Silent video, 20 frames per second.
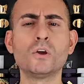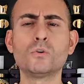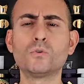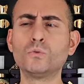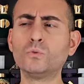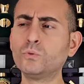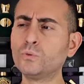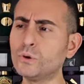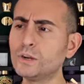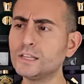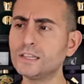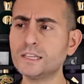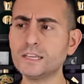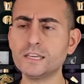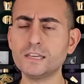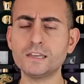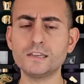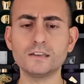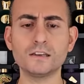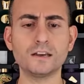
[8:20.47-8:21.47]

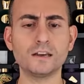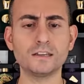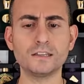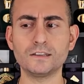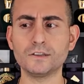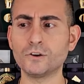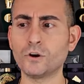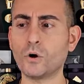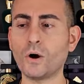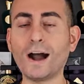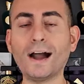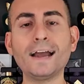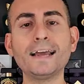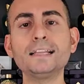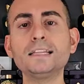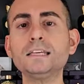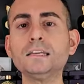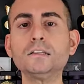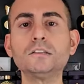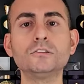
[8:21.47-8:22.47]
really, you know,
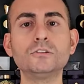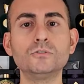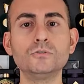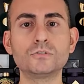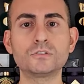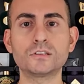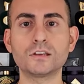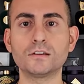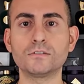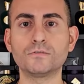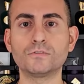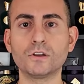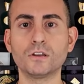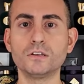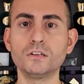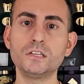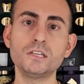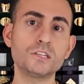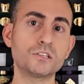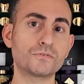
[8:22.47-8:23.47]
highly elusive
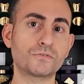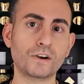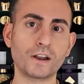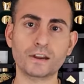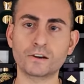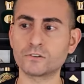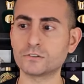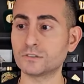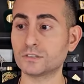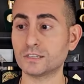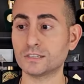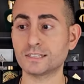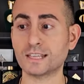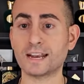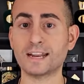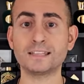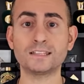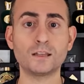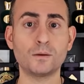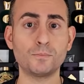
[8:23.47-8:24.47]
niche fragrances
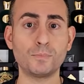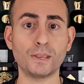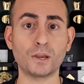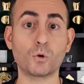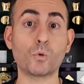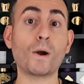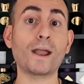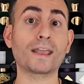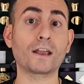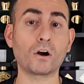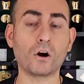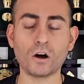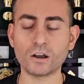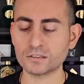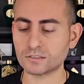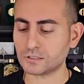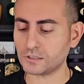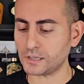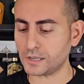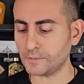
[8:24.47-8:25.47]
that end up being quite
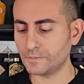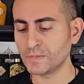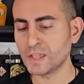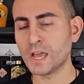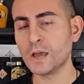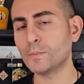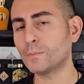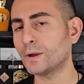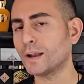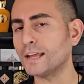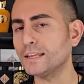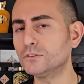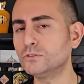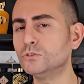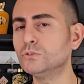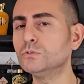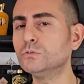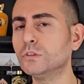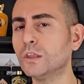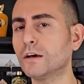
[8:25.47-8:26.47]
costly, but I
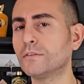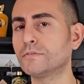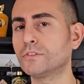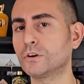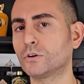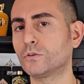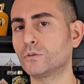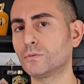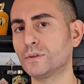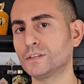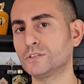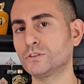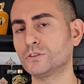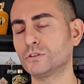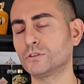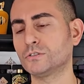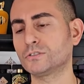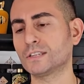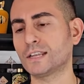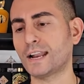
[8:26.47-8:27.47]
do love their
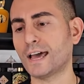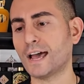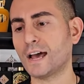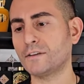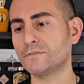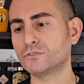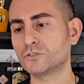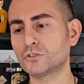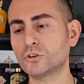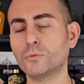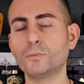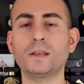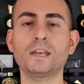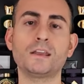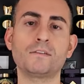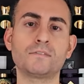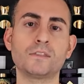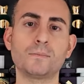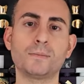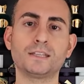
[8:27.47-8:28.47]
originals, and I have so
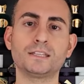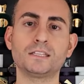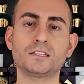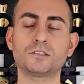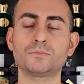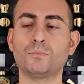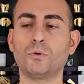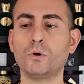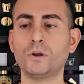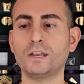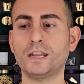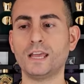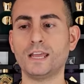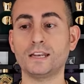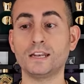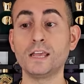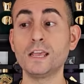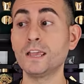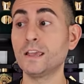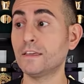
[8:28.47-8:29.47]
many of them at this point,
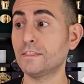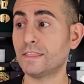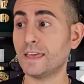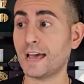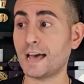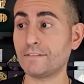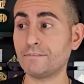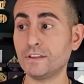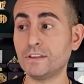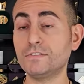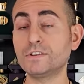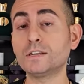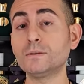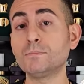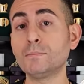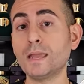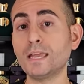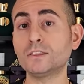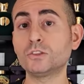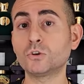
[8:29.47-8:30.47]
and they have
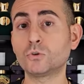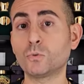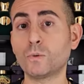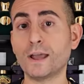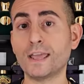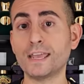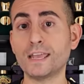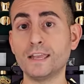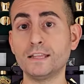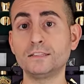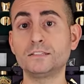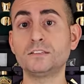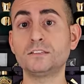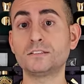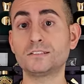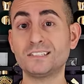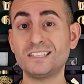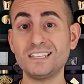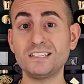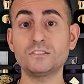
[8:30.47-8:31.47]
even made their way into
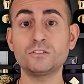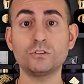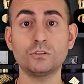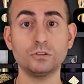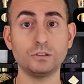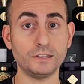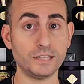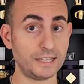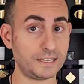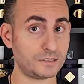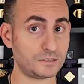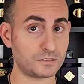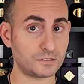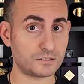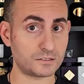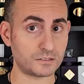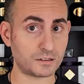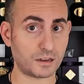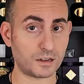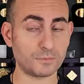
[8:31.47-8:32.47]
seasonal
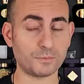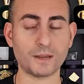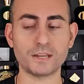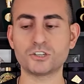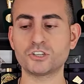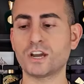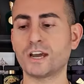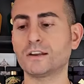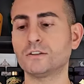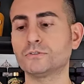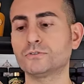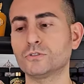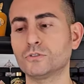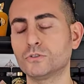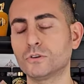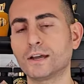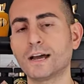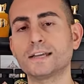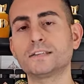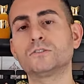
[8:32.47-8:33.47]
lists on my channel, so
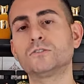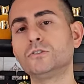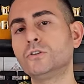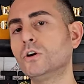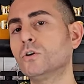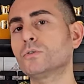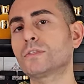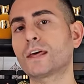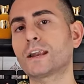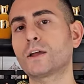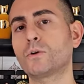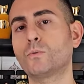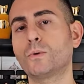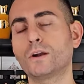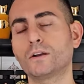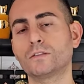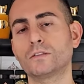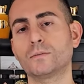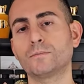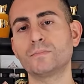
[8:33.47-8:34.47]
you guys know that I
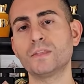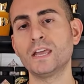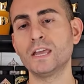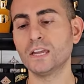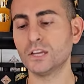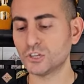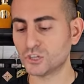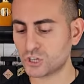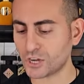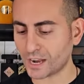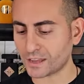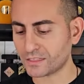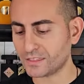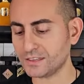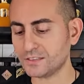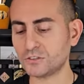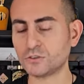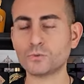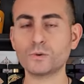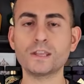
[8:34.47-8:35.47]
wear them. Check
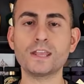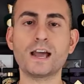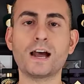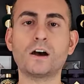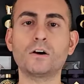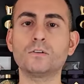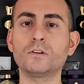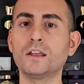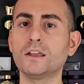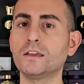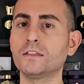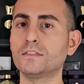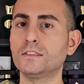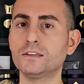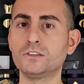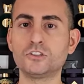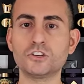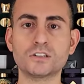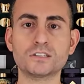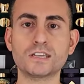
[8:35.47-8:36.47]
these three out.
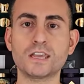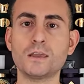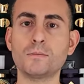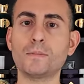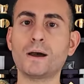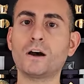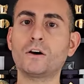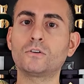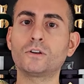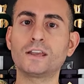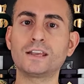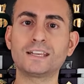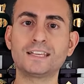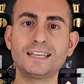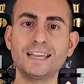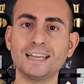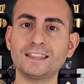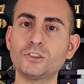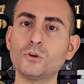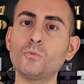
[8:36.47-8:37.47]
They just came out.
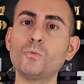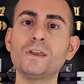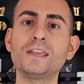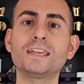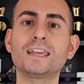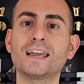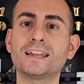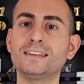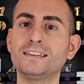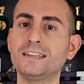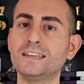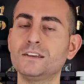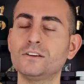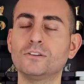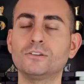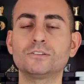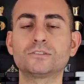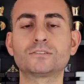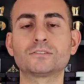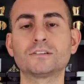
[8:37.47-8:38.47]
Get the weekend
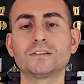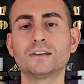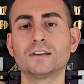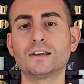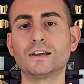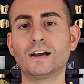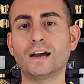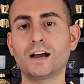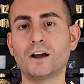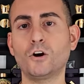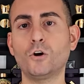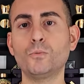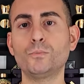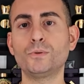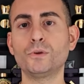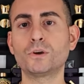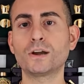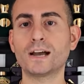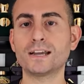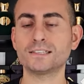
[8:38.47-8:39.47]
deals. I
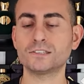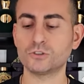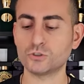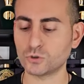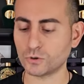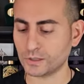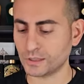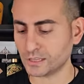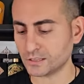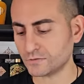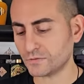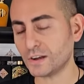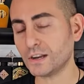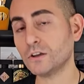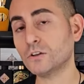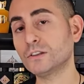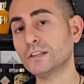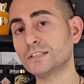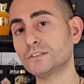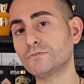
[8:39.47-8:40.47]
hope you guys enjoyed this
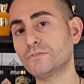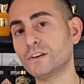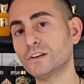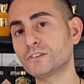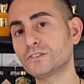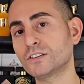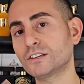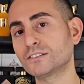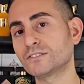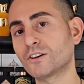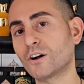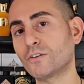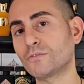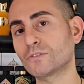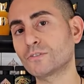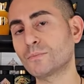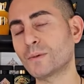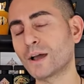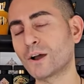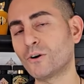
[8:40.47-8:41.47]
video. Let's finish things off
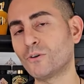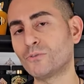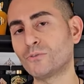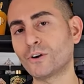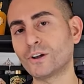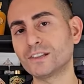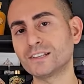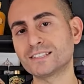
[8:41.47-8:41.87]
with my overall